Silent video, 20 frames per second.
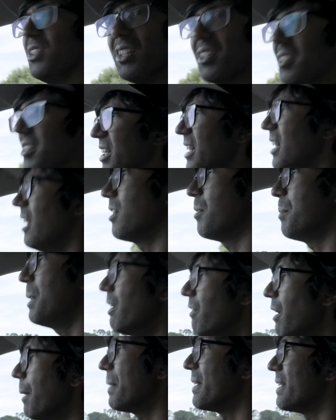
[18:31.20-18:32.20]
can see there's a bit
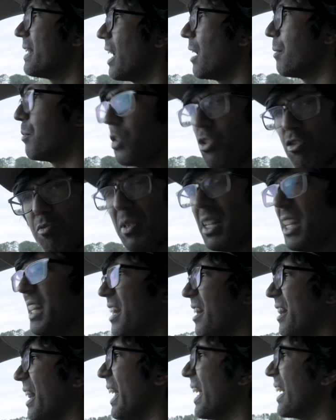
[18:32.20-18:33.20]
of up and down movement in
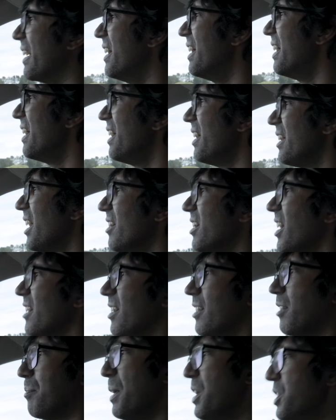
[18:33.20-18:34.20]
the thing. That's that
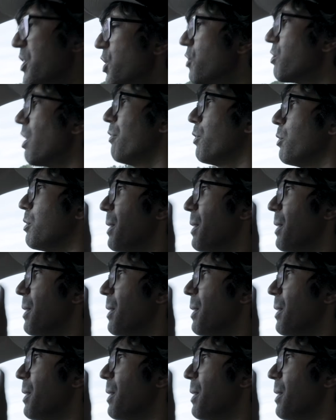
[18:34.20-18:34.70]
suspension travel we